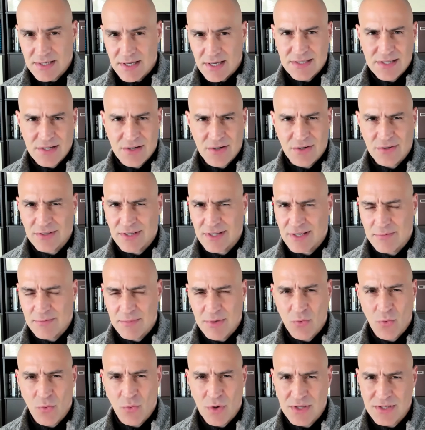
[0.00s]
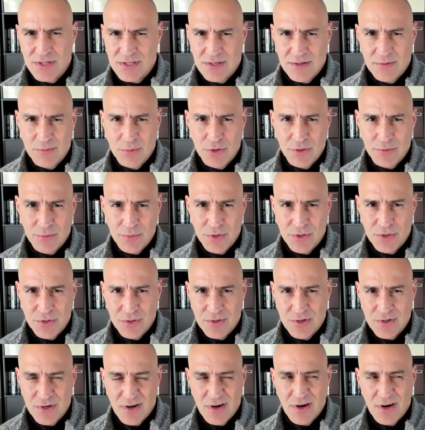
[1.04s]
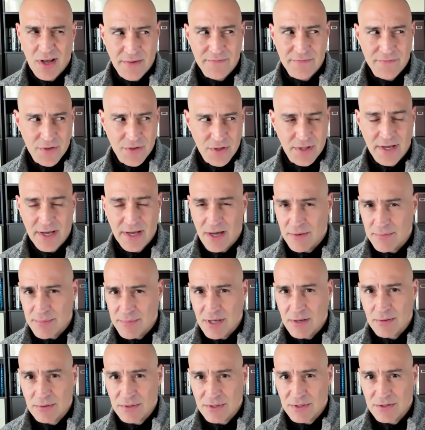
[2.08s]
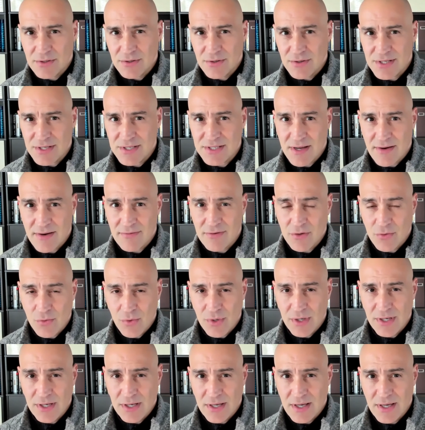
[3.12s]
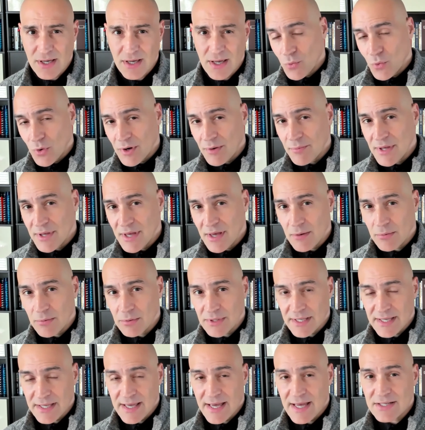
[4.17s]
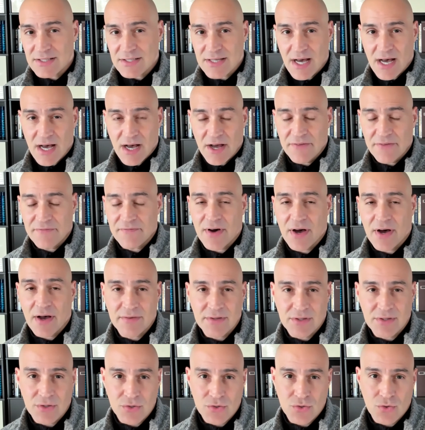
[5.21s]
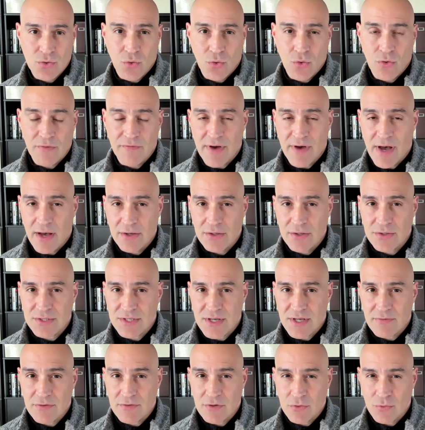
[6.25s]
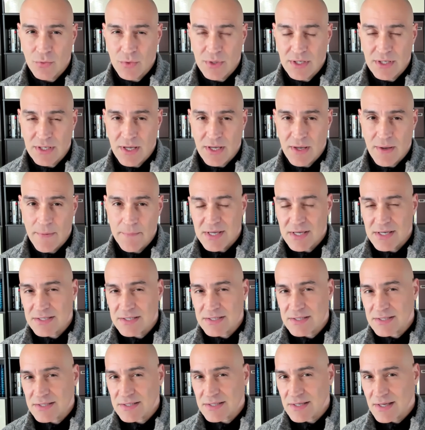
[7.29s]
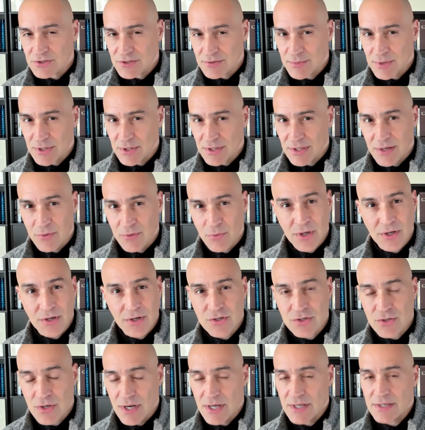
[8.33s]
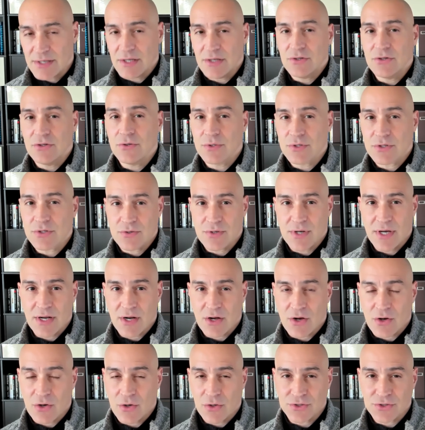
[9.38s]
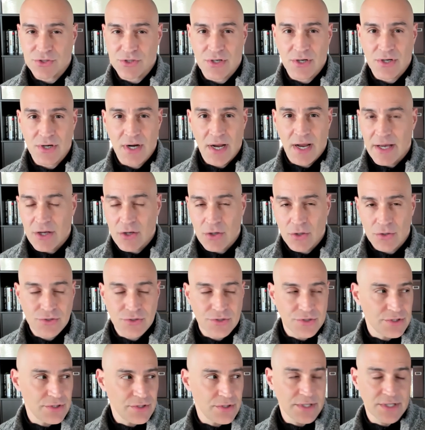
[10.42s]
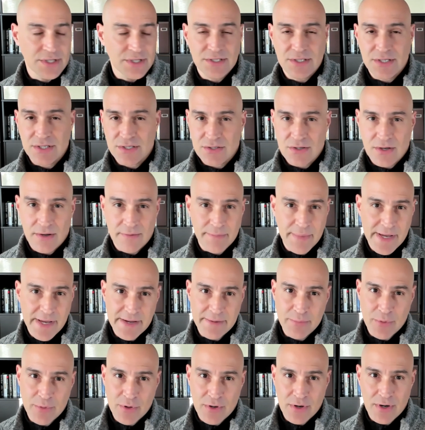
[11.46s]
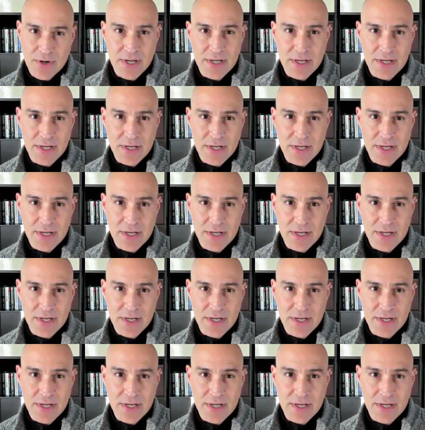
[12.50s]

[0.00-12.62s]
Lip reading: Is it only going to be once in a blue moon, or do I feel like I'll be able to do this every week? You want to be able to get to high fiving those core values every week, because ultimately what you're trying to do is create a culture, and cultures don't exist on paper.